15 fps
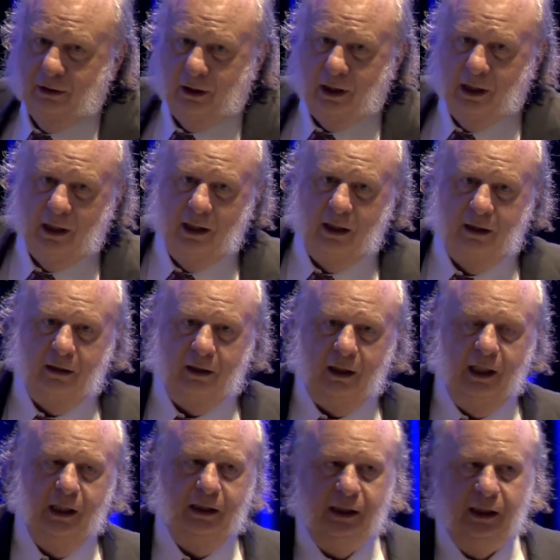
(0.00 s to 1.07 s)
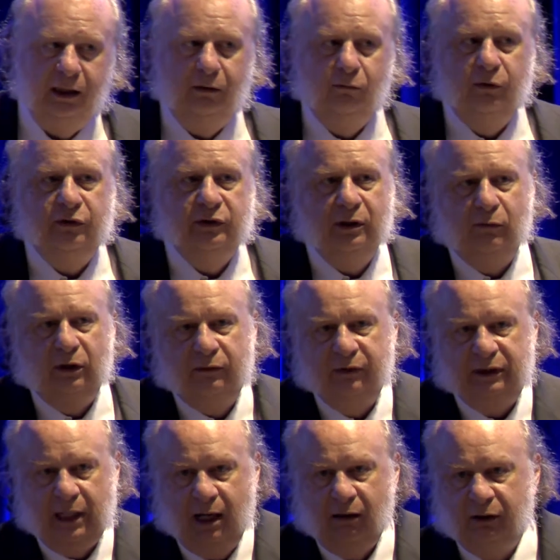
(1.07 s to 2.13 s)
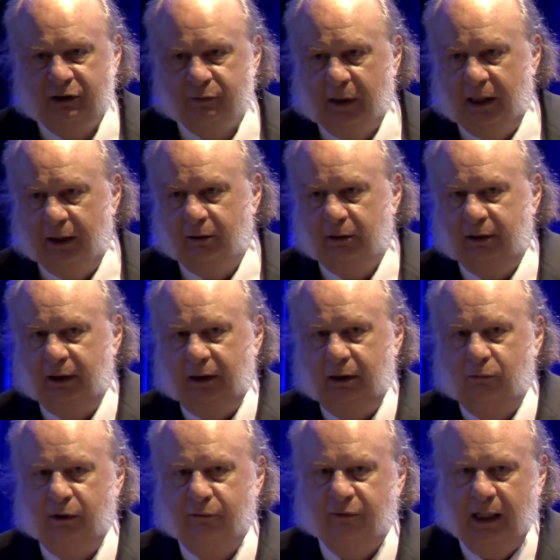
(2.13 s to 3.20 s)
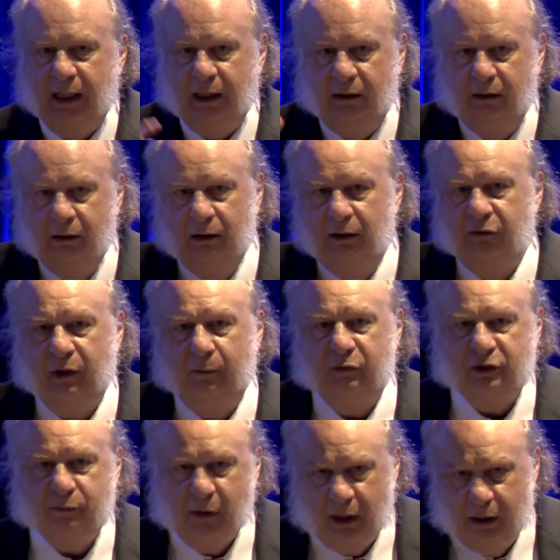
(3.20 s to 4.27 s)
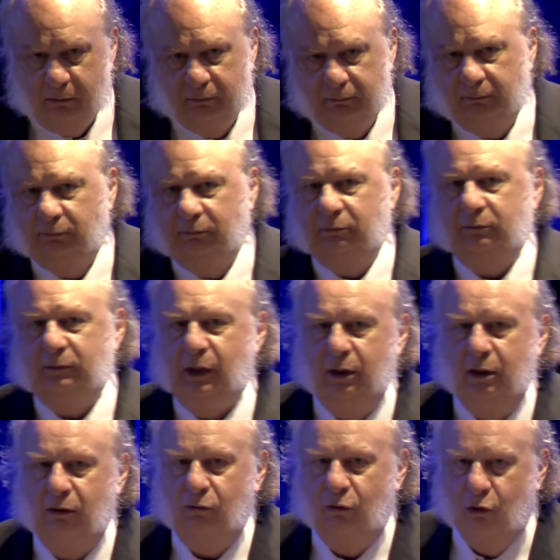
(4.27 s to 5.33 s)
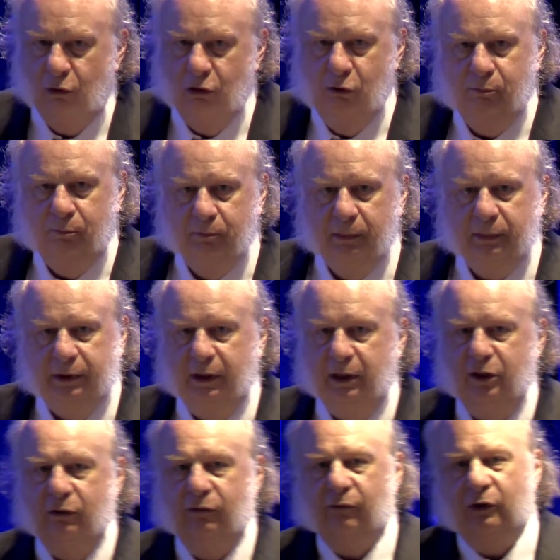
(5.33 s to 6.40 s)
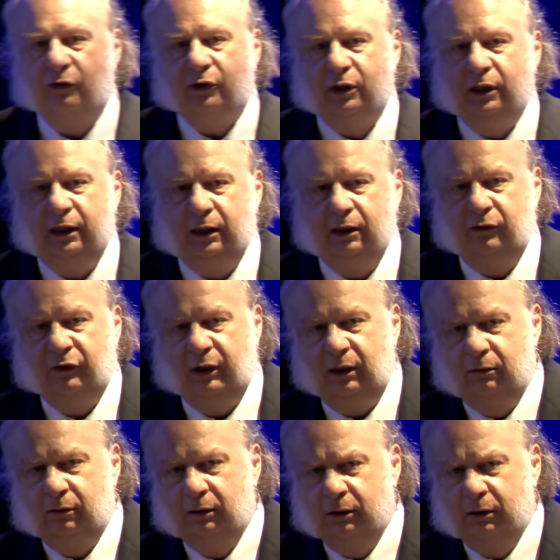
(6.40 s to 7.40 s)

And he was somewhat of a talent spotter, and he would find some smart, you know, group in a university and say,